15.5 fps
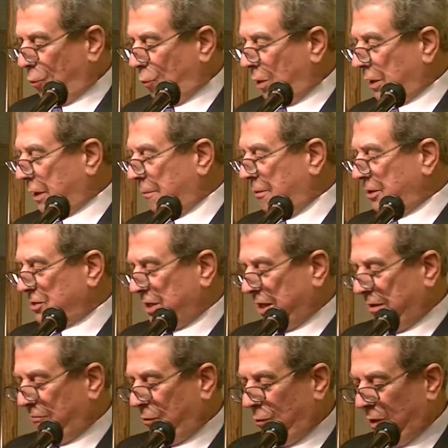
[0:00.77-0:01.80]
welcome each and
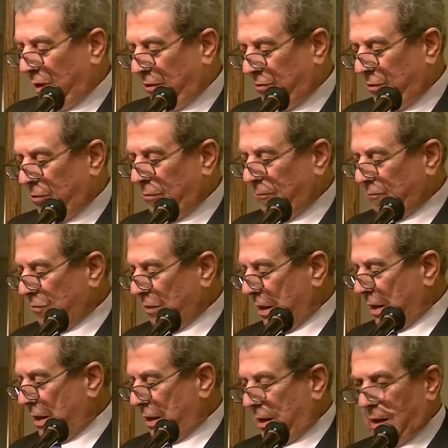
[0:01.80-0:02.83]
every one of you.
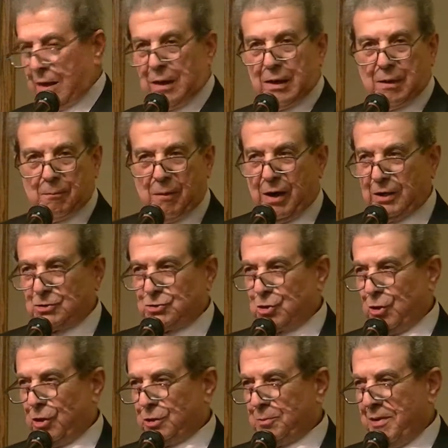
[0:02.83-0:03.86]
Mark
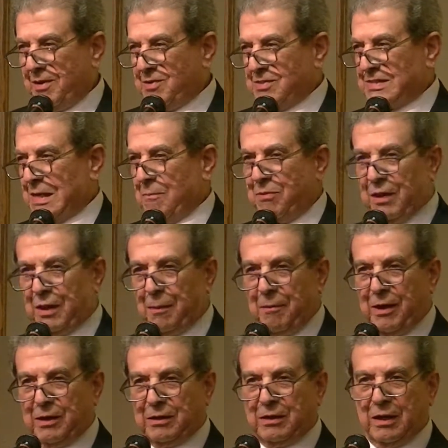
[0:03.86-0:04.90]
George mentioned something
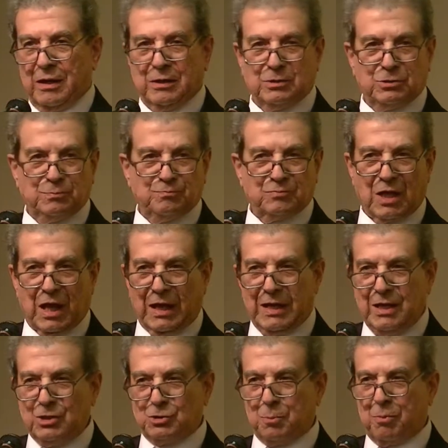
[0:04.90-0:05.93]
about
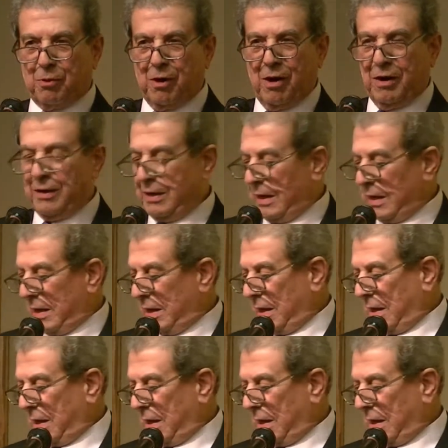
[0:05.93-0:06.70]
Khalil Gibran.